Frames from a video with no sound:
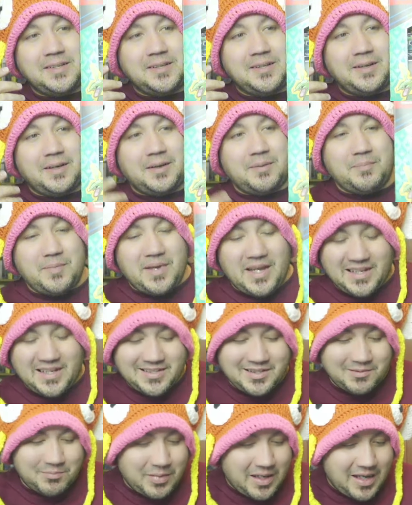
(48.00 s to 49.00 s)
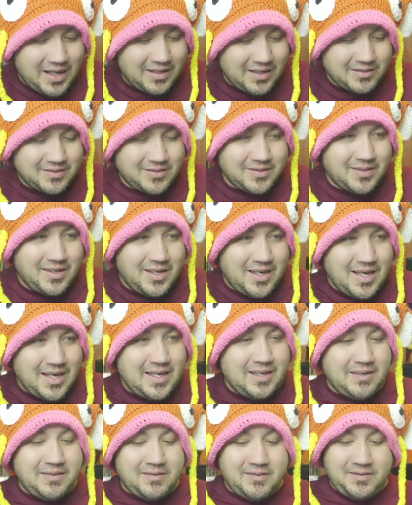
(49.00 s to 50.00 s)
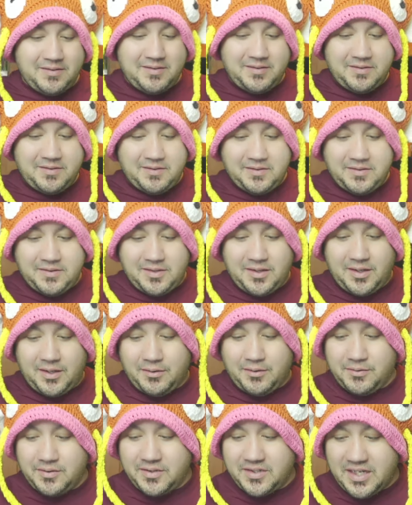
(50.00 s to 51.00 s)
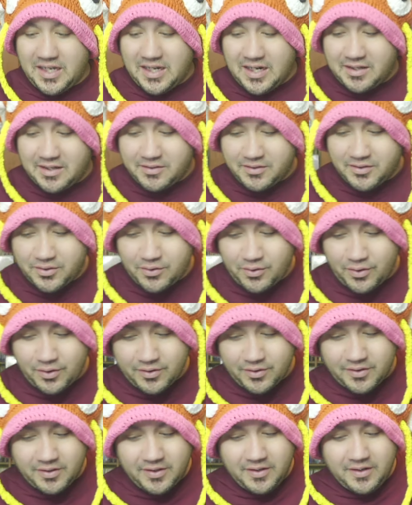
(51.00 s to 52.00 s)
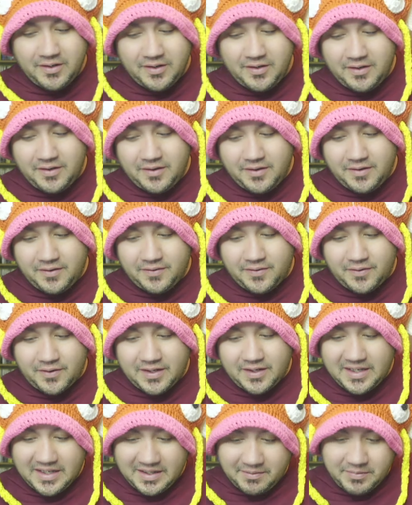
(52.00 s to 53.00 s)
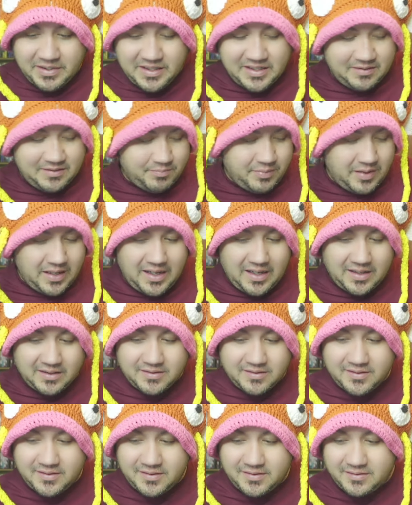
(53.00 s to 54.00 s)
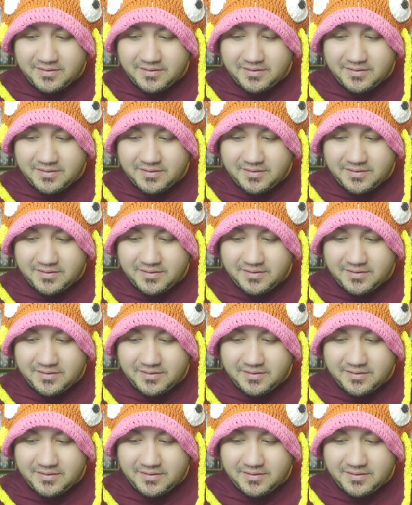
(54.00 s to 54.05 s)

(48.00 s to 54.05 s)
Amazing box, alright? So shout out to Sean for getting me this box.